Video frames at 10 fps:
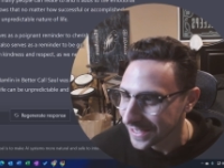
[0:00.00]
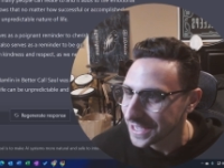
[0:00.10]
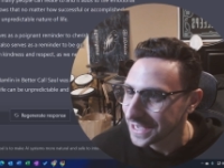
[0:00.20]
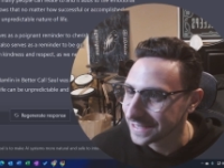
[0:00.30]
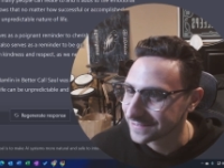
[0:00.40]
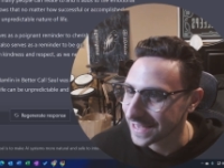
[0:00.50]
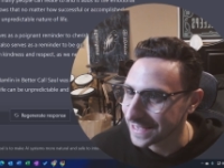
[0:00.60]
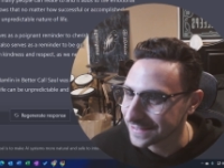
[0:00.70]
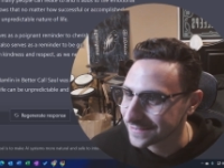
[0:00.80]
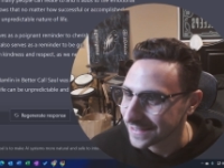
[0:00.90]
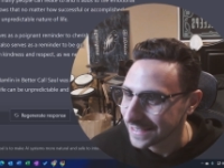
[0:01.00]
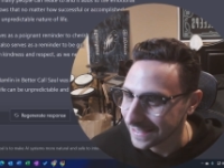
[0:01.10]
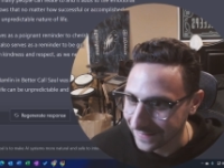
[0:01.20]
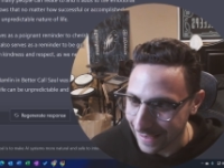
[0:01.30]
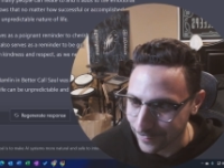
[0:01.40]
it says in
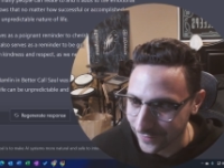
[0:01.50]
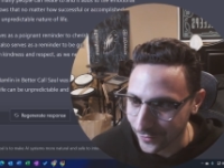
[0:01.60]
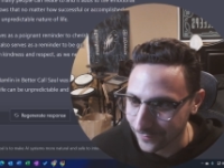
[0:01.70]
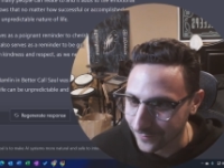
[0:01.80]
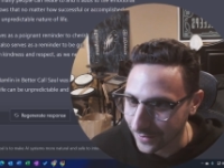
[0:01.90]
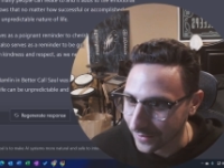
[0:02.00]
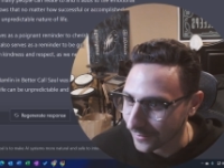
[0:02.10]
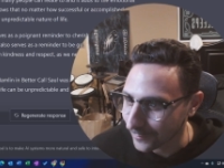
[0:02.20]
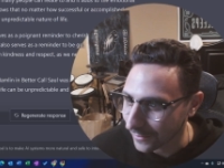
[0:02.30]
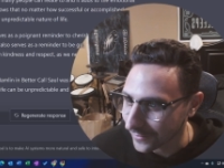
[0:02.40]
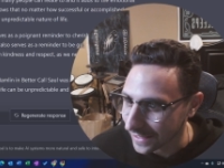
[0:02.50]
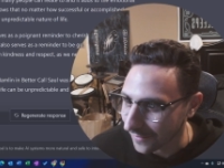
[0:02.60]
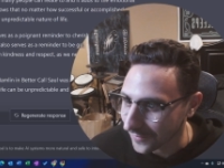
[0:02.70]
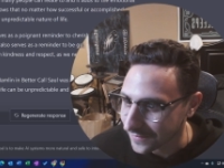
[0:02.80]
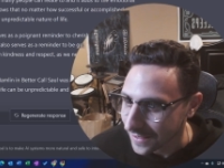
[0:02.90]
the episode, we already got
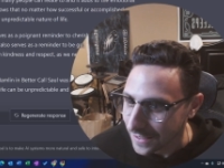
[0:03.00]
this.